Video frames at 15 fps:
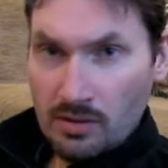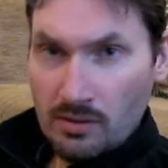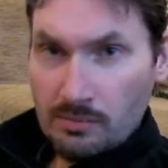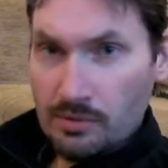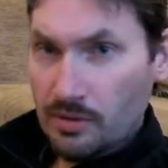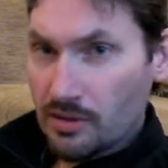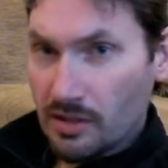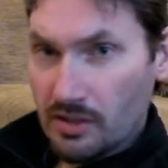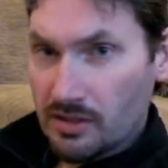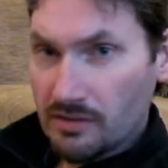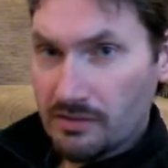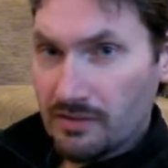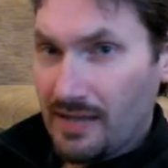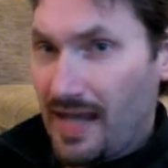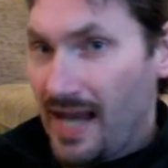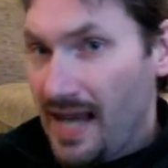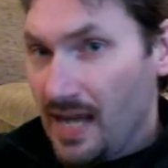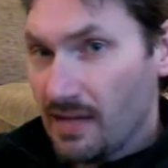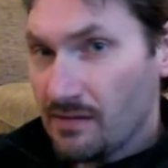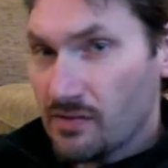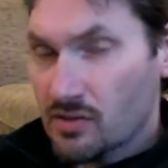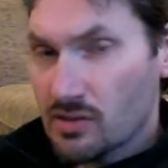productive
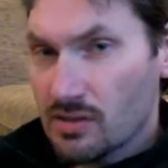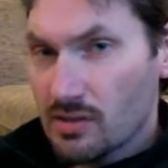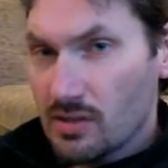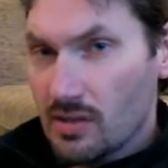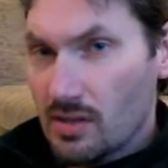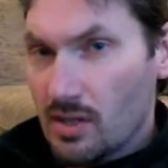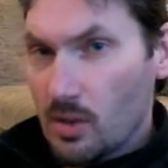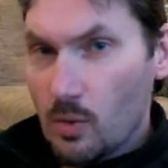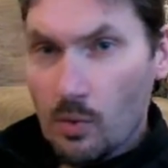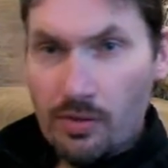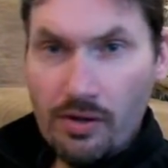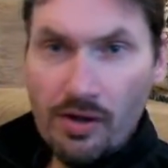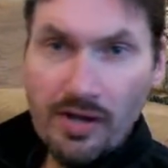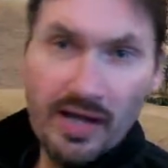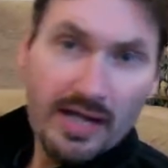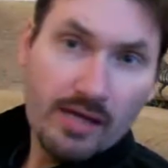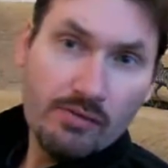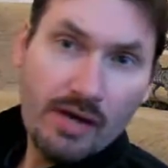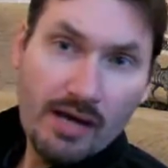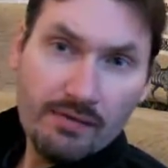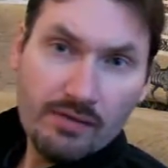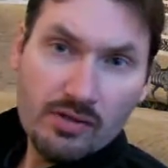lives without any
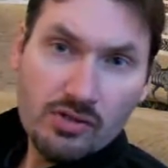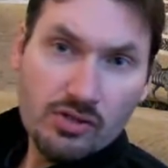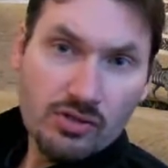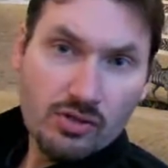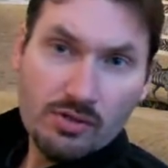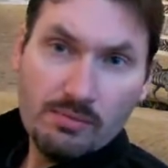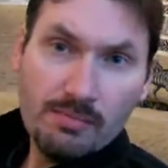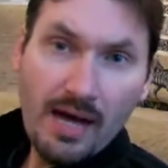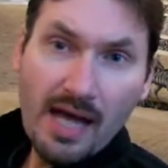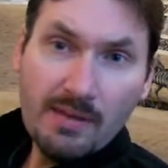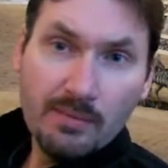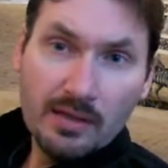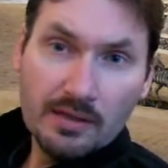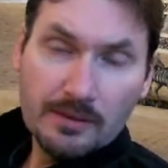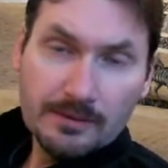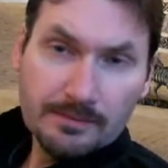reference to the Bible.